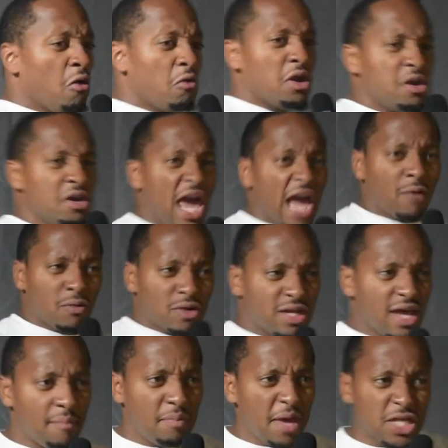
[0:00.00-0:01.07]
on the neck with
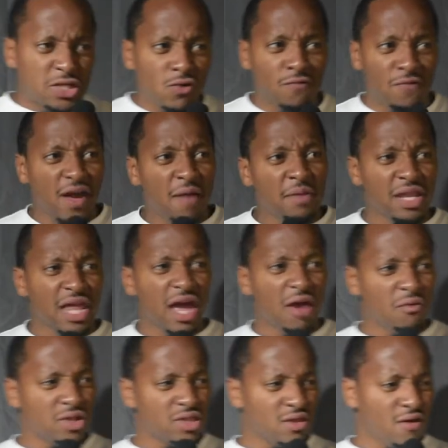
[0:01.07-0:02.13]
that bitch, you feel me? Like,
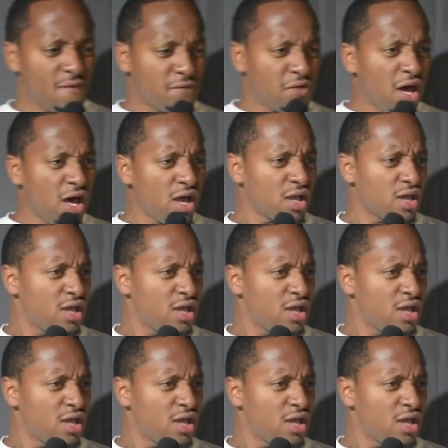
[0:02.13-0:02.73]
what the fuck?